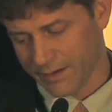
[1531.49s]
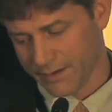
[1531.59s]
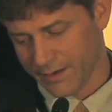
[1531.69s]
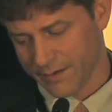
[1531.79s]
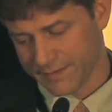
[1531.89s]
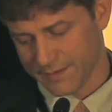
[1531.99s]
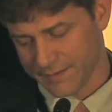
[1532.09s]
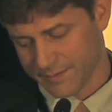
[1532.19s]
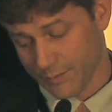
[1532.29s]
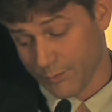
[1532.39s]
And this
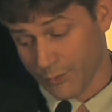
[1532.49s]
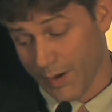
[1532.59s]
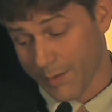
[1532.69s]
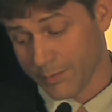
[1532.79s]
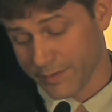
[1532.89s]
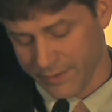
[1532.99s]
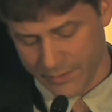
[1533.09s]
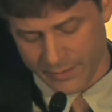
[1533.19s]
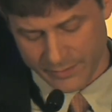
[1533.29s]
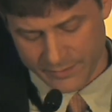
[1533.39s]
is probably
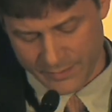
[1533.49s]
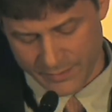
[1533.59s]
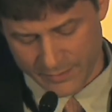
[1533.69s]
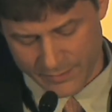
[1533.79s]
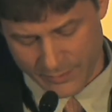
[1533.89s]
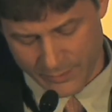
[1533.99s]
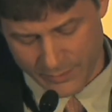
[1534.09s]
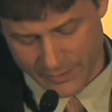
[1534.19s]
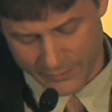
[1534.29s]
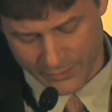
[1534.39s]
due
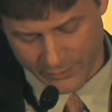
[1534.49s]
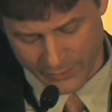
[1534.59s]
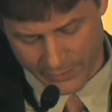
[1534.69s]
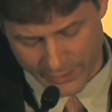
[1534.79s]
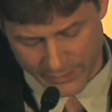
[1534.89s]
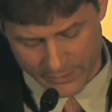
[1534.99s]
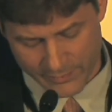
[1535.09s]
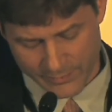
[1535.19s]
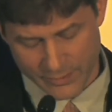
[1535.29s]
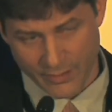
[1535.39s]
to additional drilling
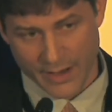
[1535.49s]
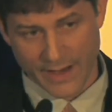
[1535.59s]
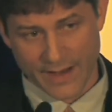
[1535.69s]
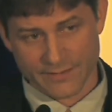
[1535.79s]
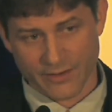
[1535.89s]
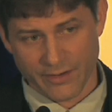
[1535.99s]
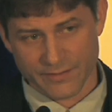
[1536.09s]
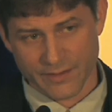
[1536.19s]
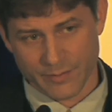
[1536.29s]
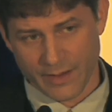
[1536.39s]
in the dry gas
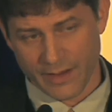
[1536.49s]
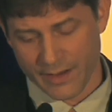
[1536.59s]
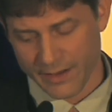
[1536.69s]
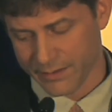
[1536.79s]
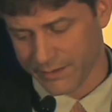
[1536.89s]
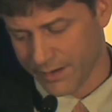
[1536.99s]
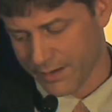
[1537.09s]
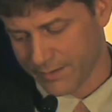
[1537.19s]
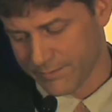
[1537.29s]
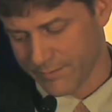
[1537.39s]
areas of the play in
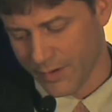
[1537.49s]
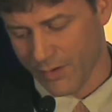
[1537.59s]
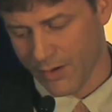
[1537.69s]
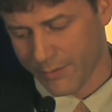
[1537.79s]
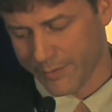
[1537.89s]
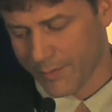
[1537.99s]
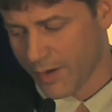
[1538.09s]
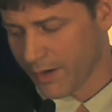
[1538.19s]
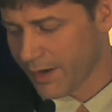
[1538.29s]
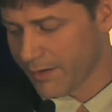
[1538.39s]
Monroe and
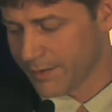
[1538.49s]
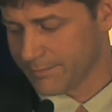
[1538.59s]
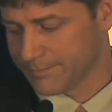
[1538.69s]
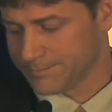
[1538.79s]
Belmont County.